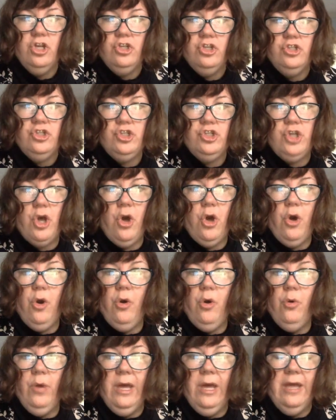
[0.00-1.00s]

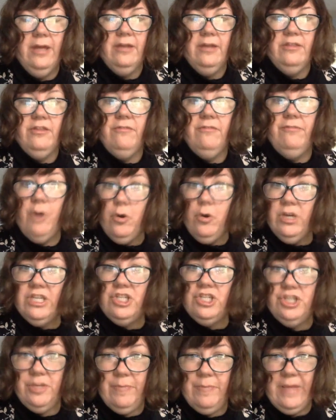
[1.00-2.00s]
So the
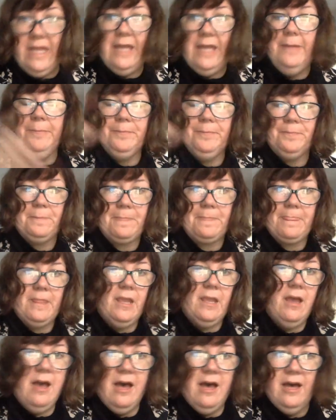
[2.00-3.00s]
focus should be
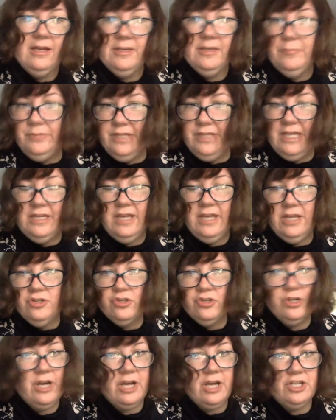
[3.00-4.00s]
complete
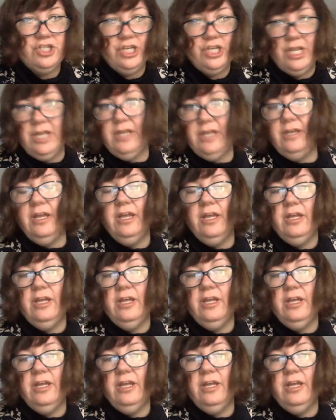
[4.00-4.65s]
introduction,